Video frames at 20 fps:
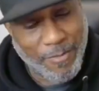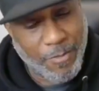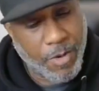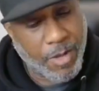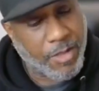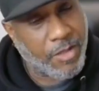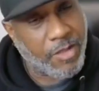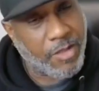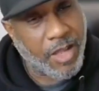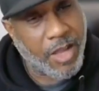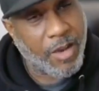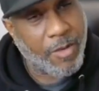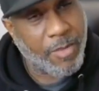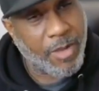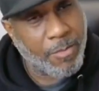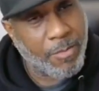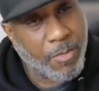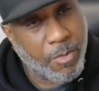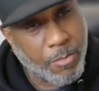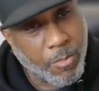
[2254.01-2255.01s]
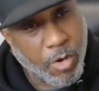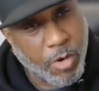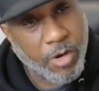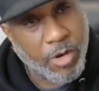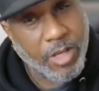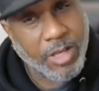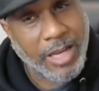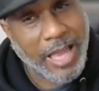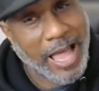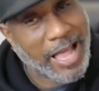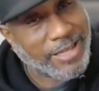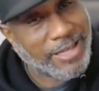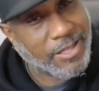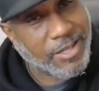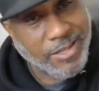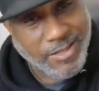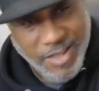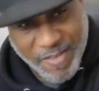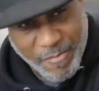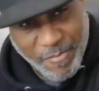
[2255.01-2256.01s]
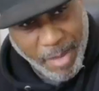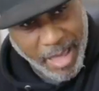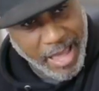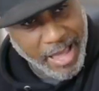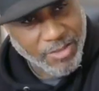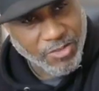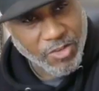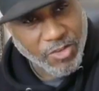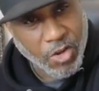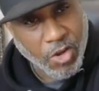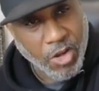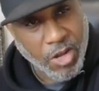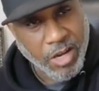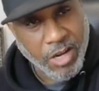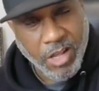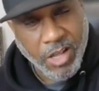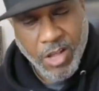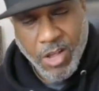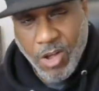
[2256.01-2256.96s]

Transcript: whether they'll be memorialized because they passed on,